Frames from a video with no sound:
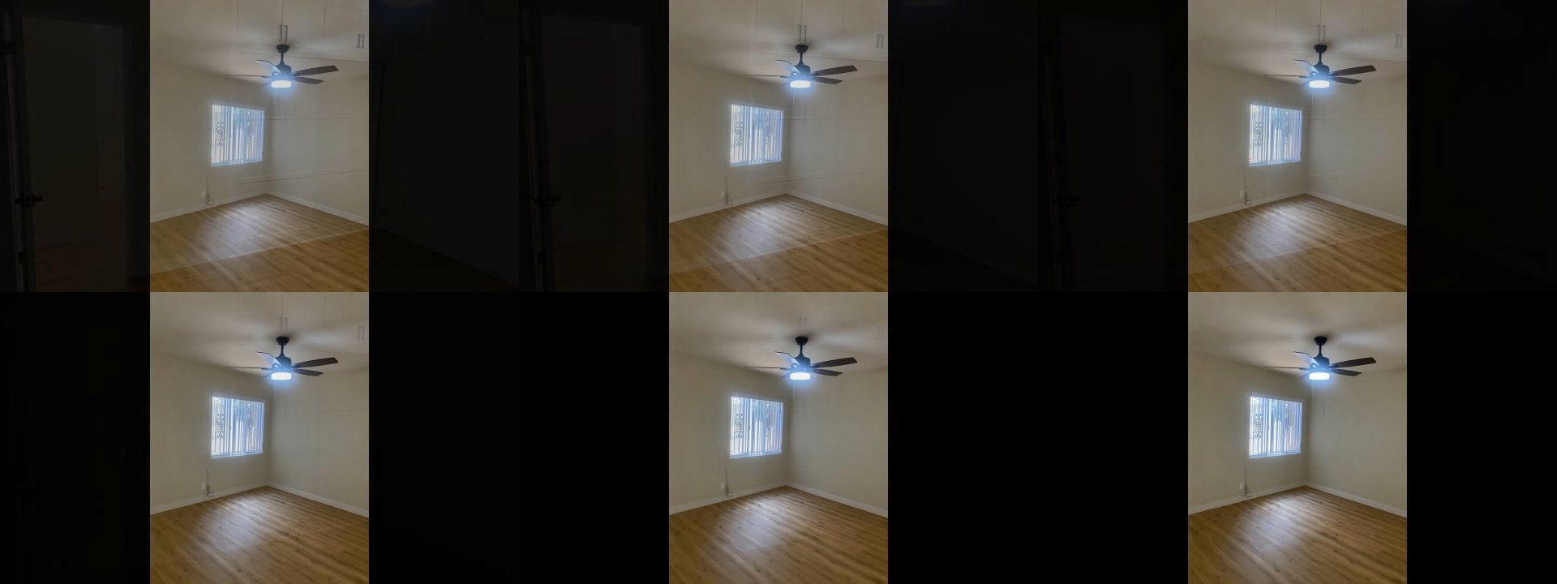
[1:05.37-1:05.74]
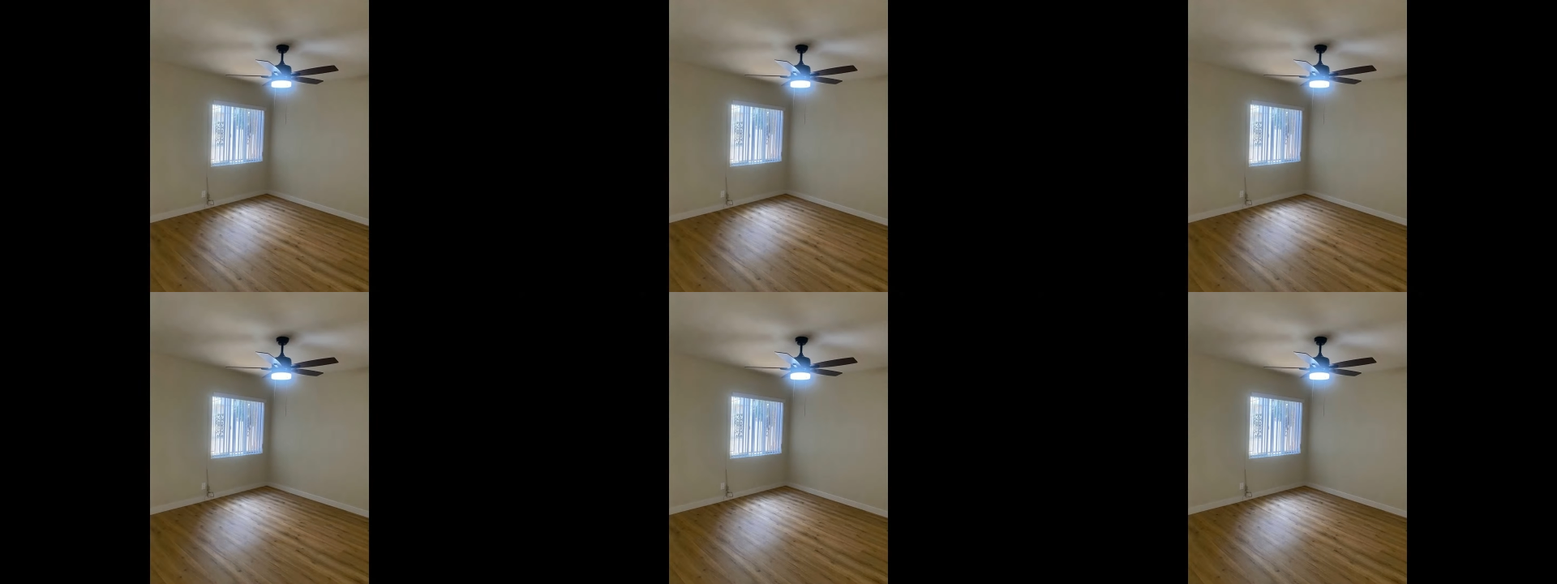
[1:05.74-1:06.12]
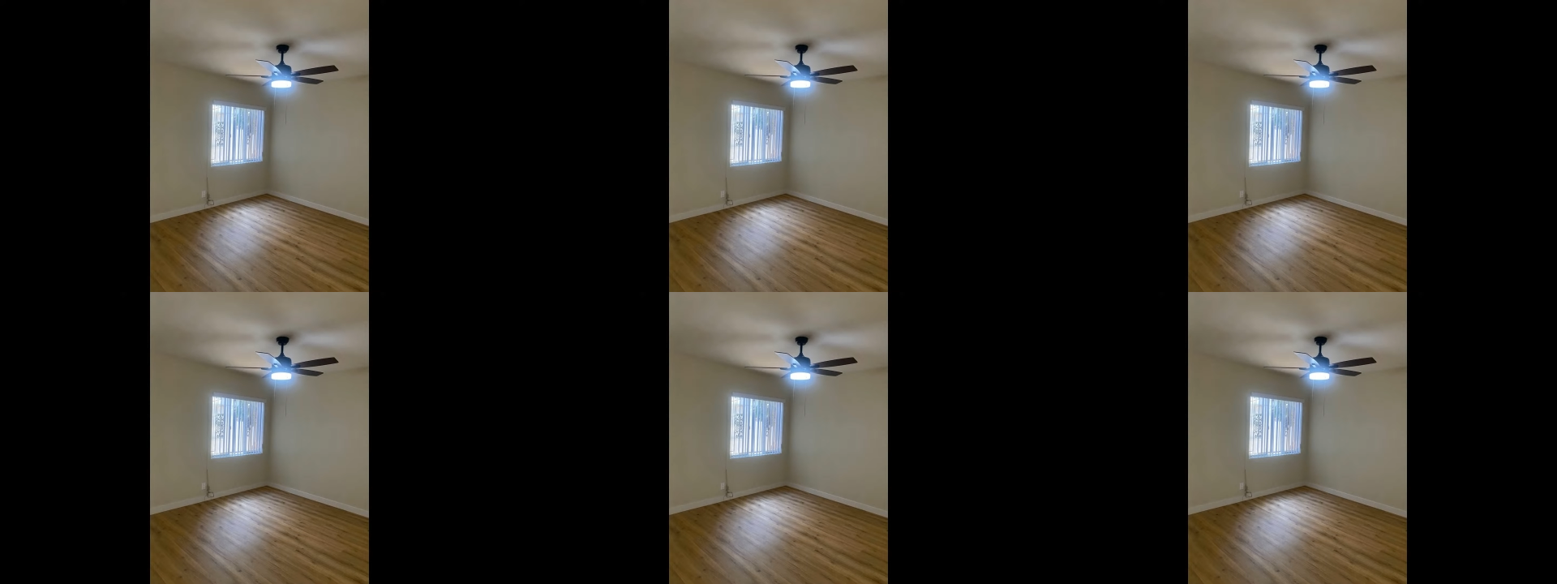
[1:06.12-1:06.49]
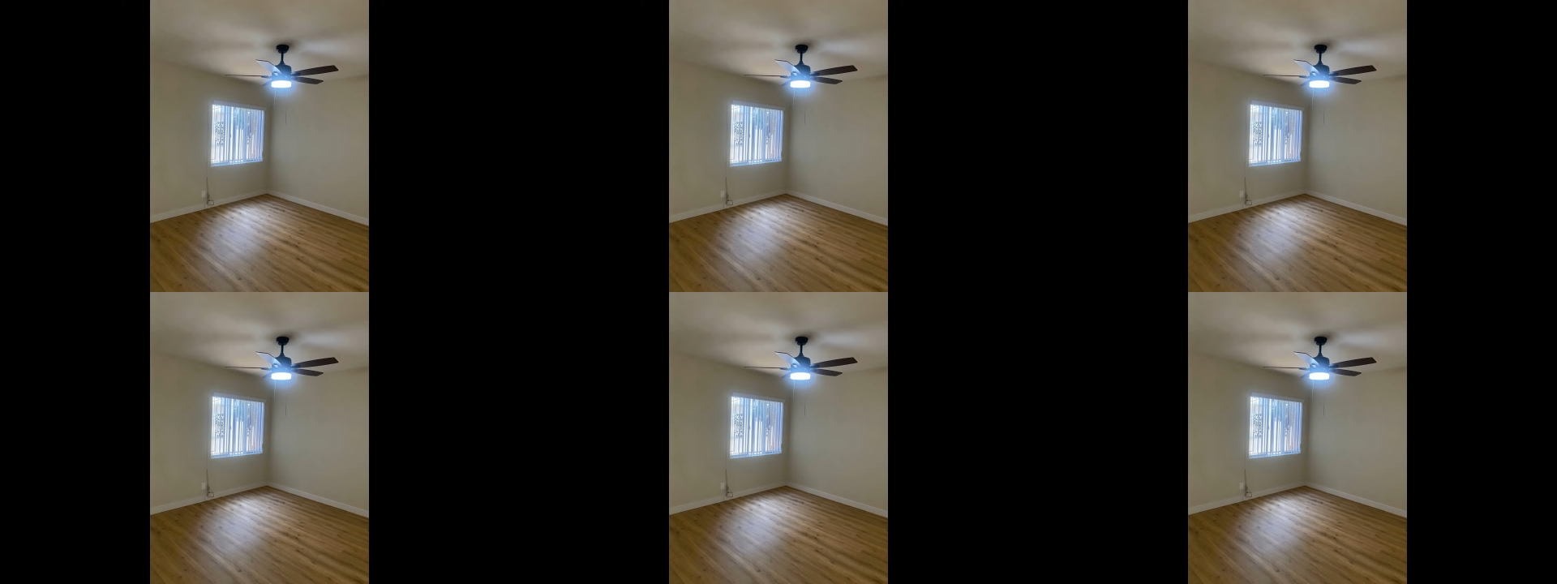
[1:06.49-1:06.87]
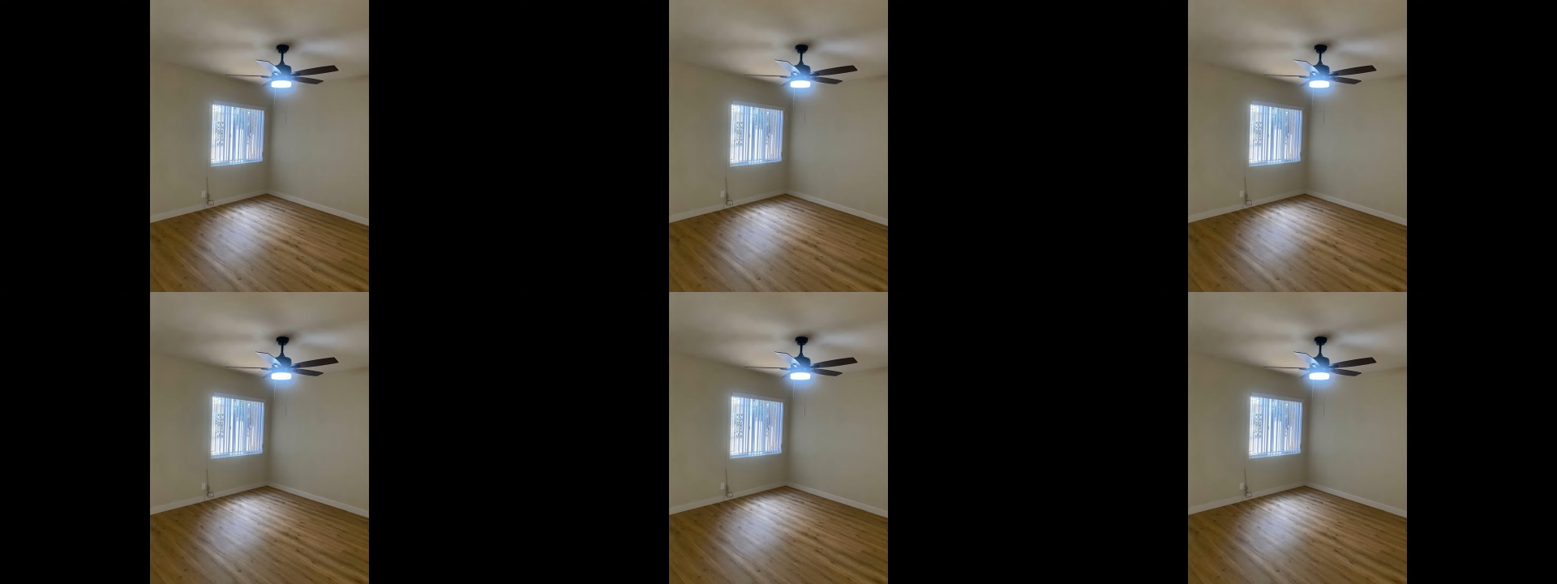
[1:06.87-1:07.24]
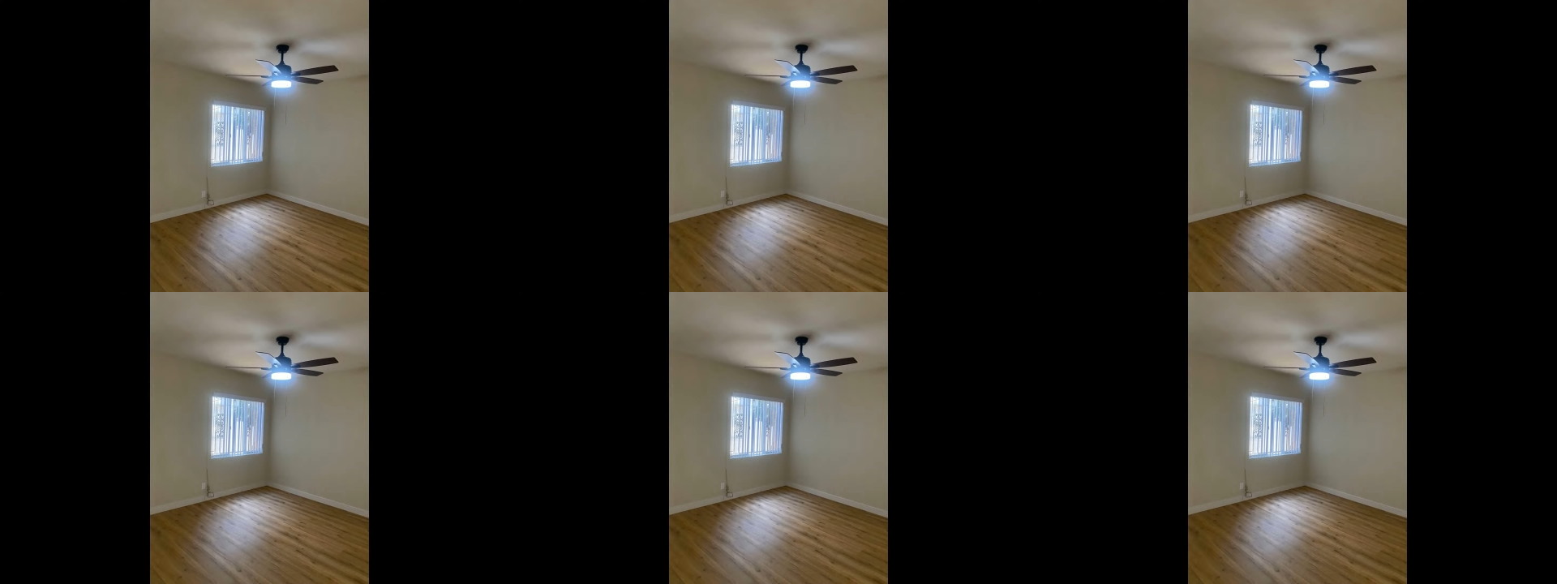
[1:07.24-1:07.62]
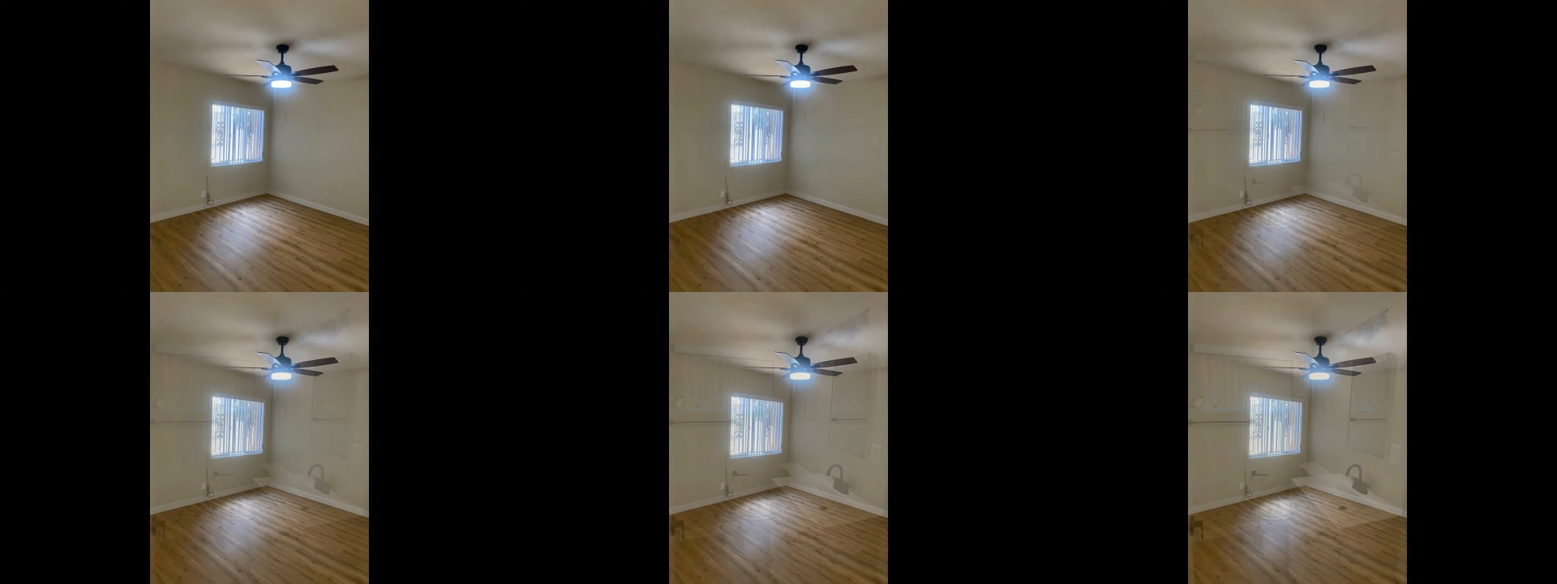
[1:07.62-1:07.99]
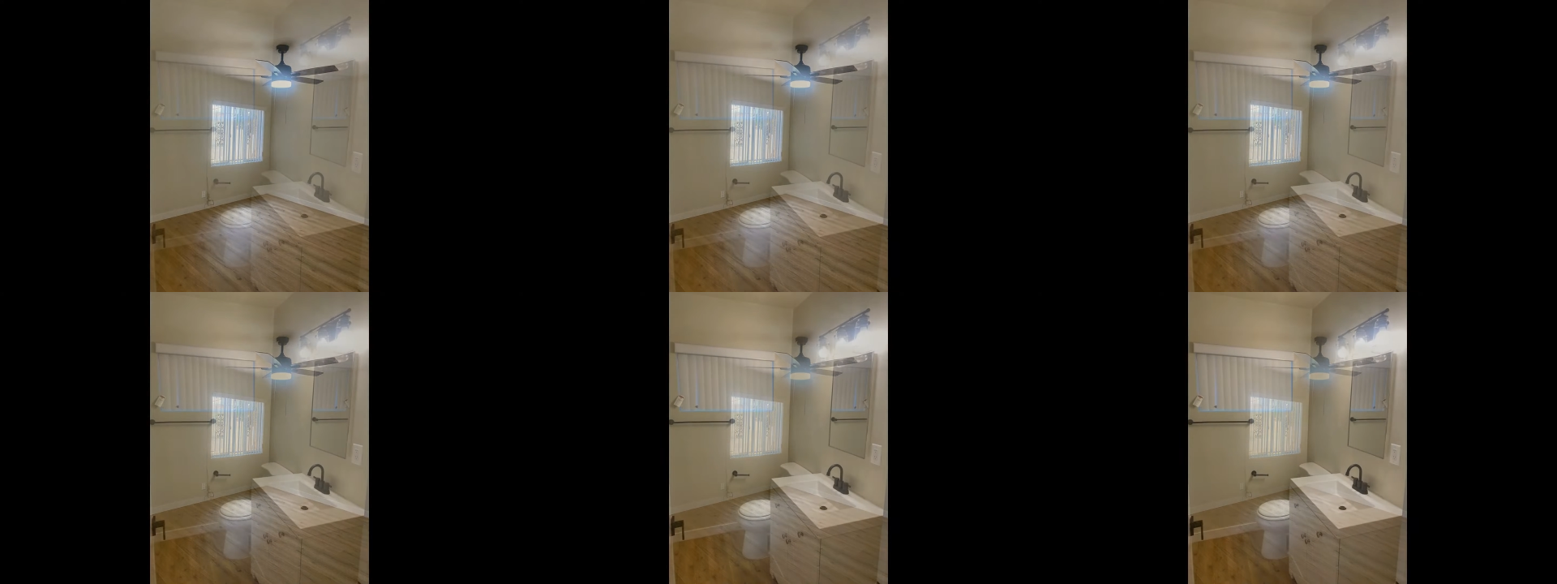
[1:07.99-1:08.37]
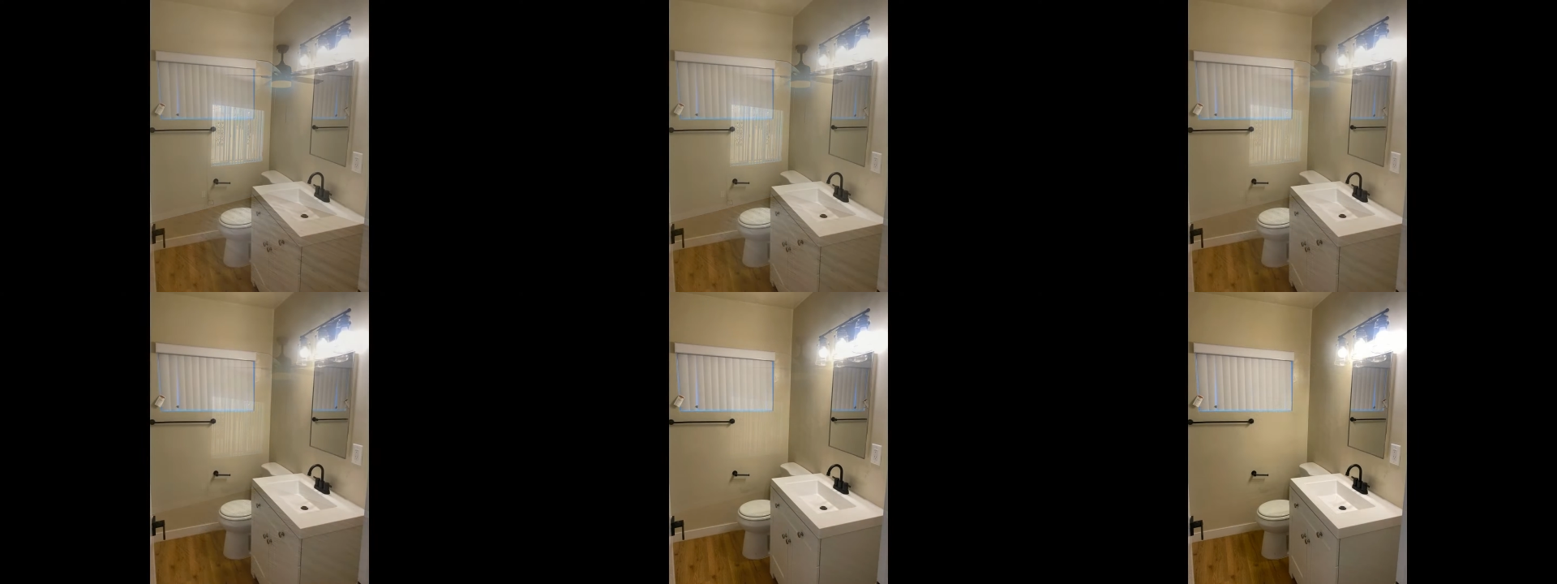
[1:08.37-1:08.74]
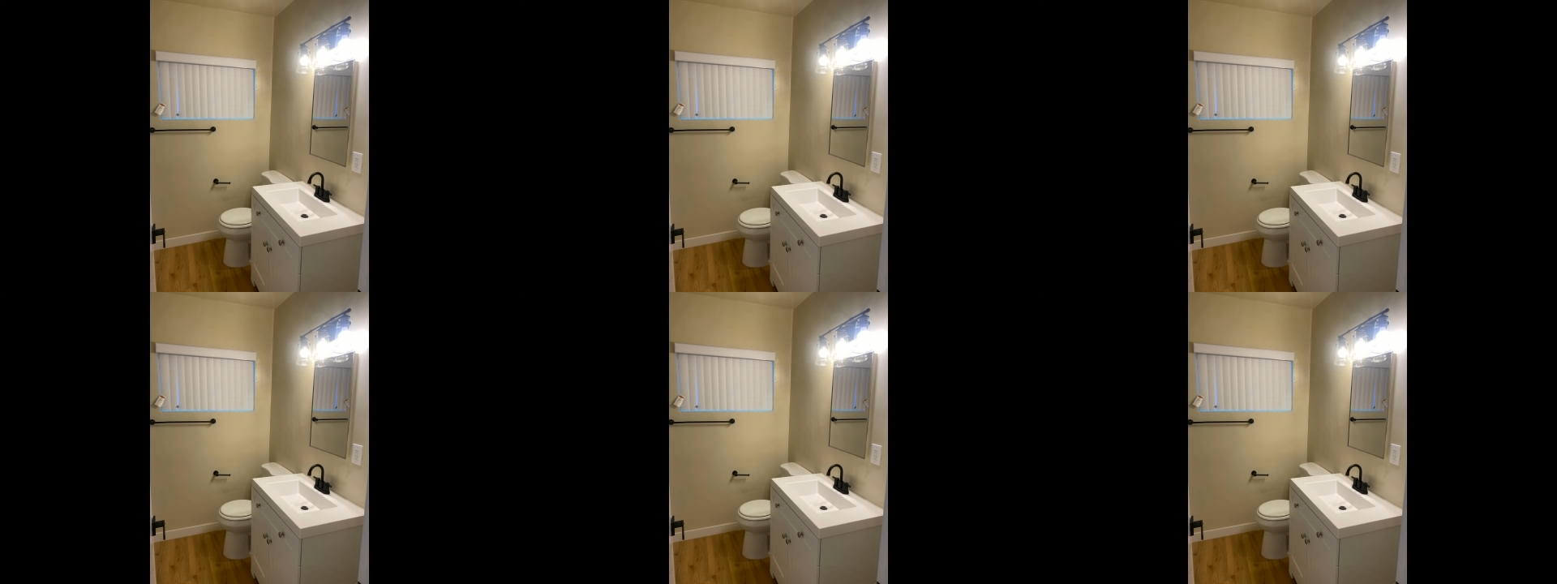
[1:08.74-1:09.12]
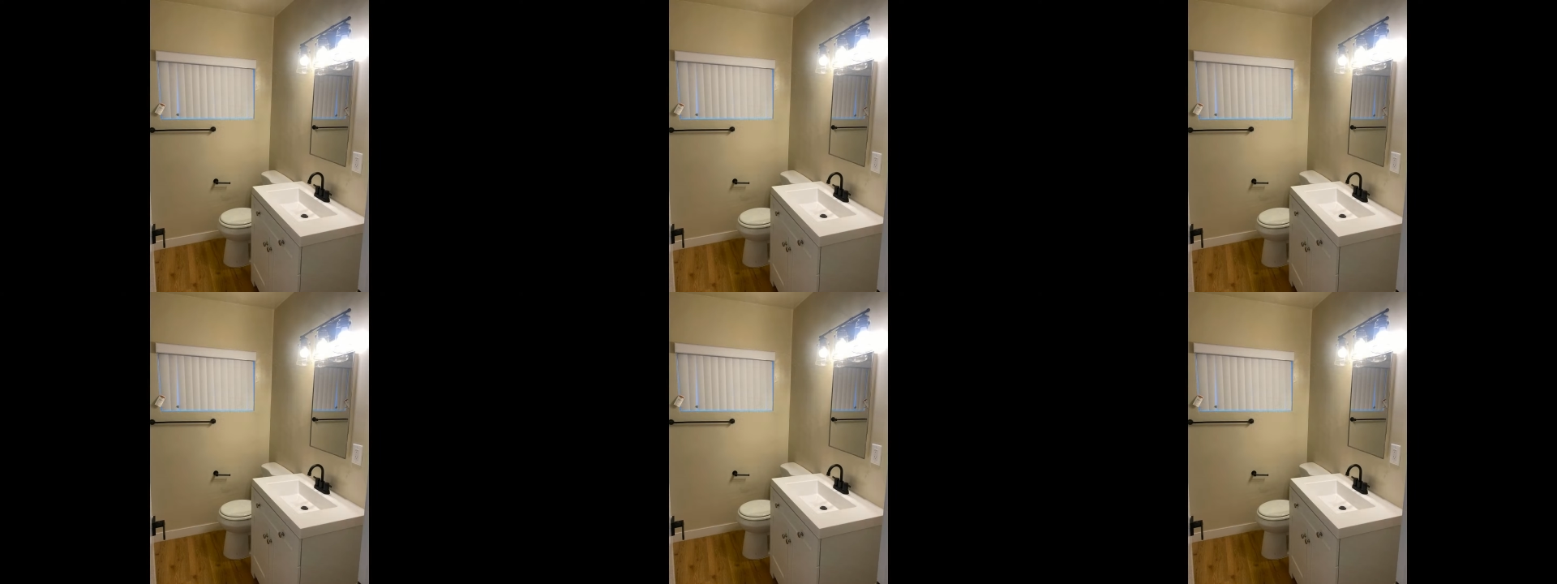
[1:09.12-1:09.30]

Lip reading: [unreadable: no face in view]